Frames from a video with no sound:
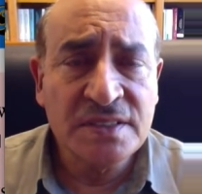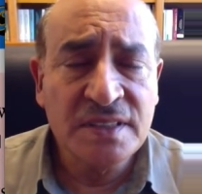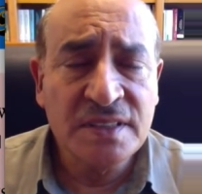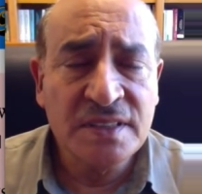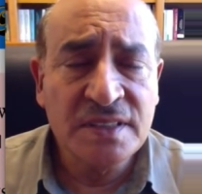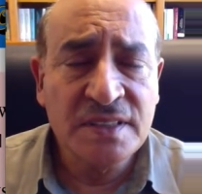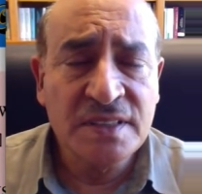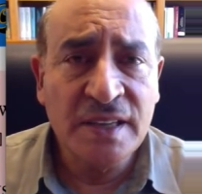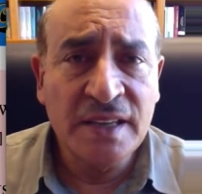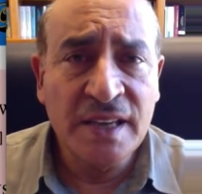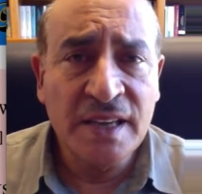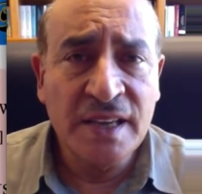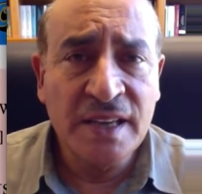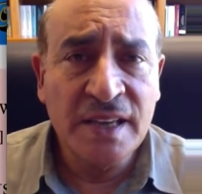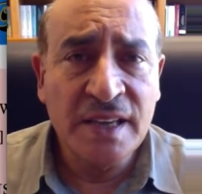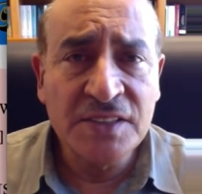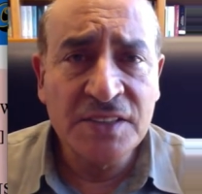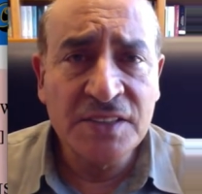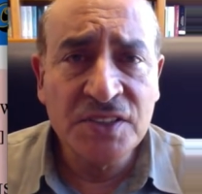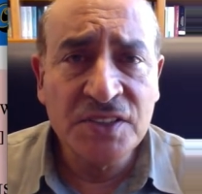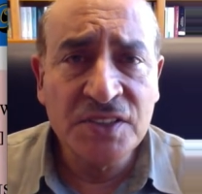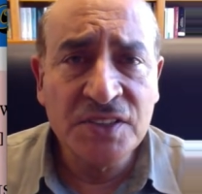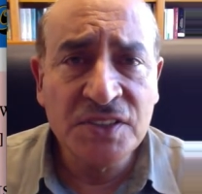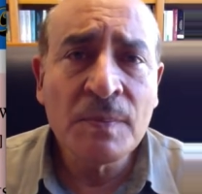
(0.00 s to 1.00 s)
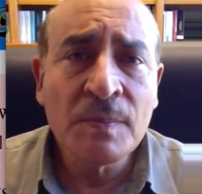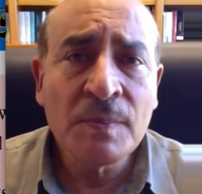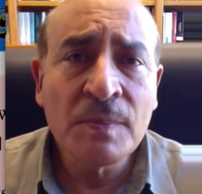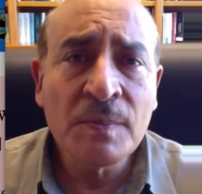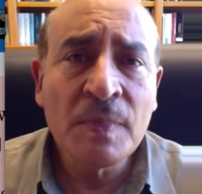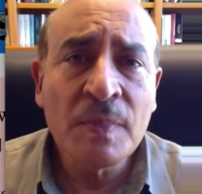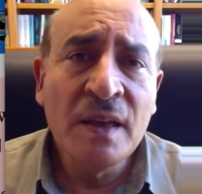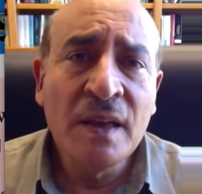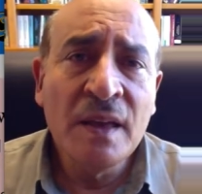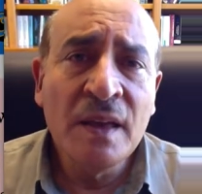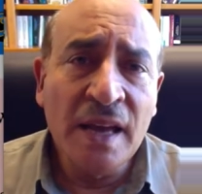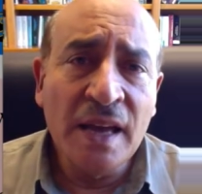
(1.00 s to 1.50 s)
engine.
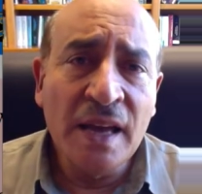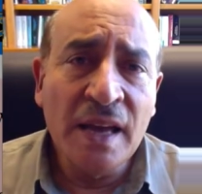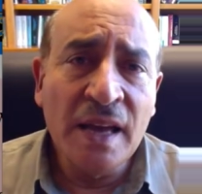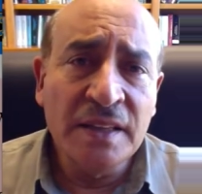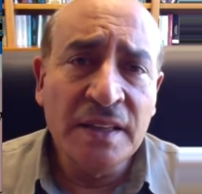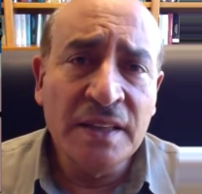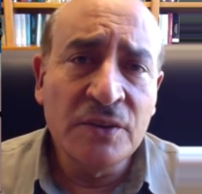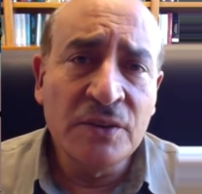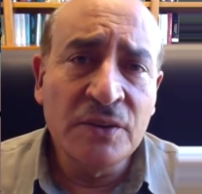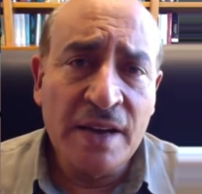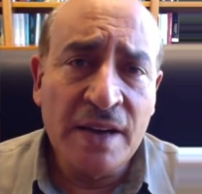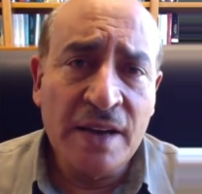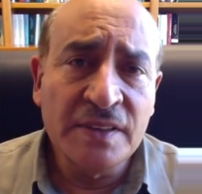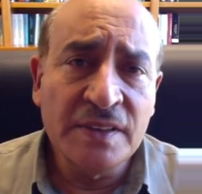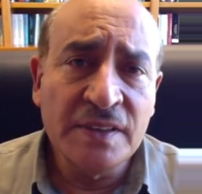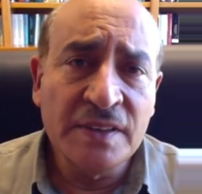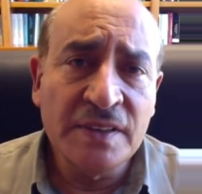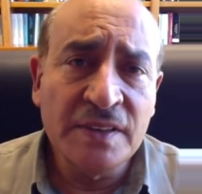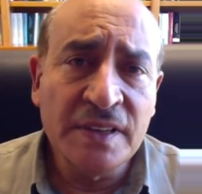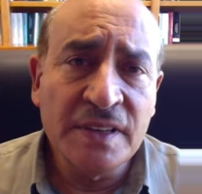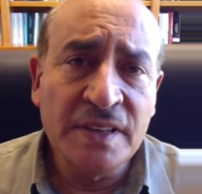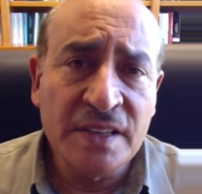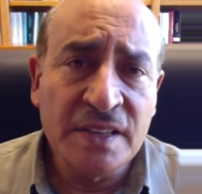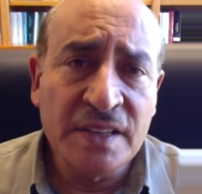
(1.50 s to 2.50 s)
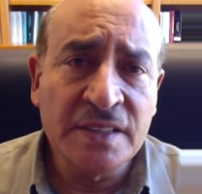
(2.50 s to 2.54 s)
And then we have another